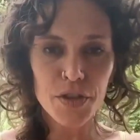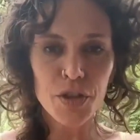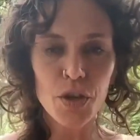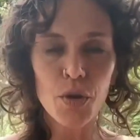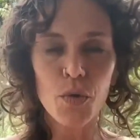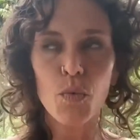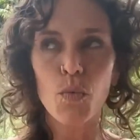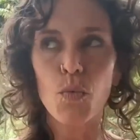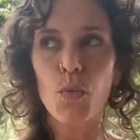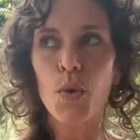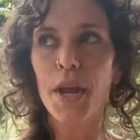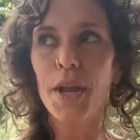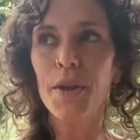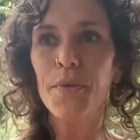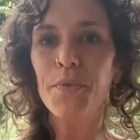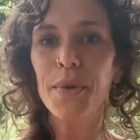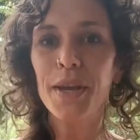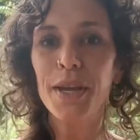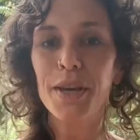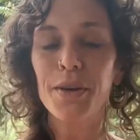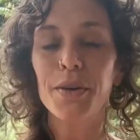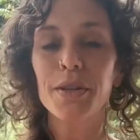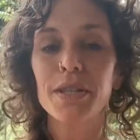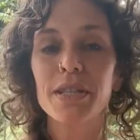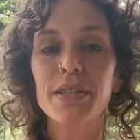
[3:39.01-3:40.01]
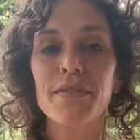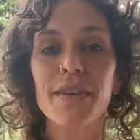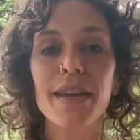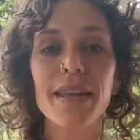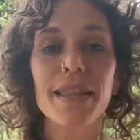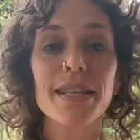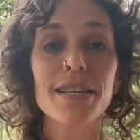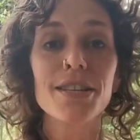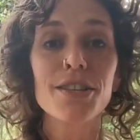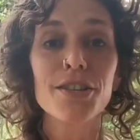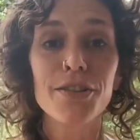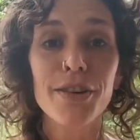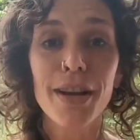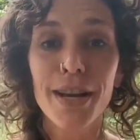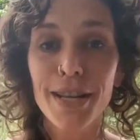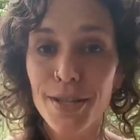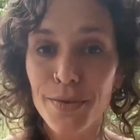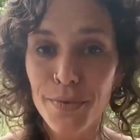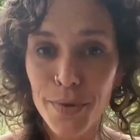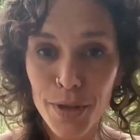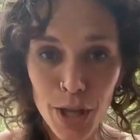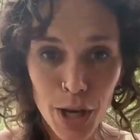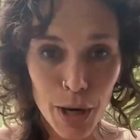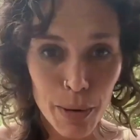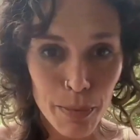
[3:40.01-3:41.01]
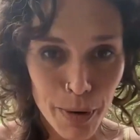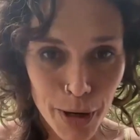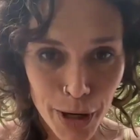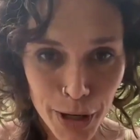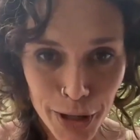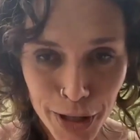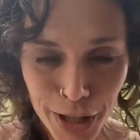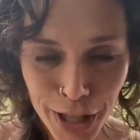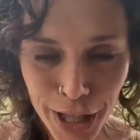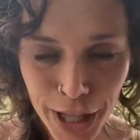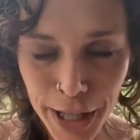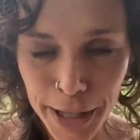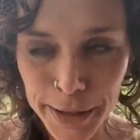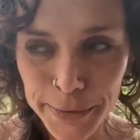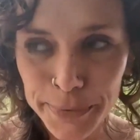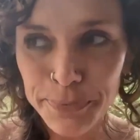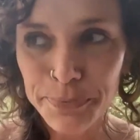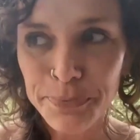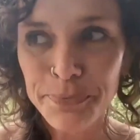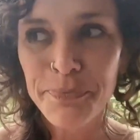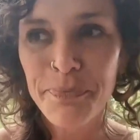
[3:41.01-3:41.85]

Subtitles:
So when we cultivate this trust with our partner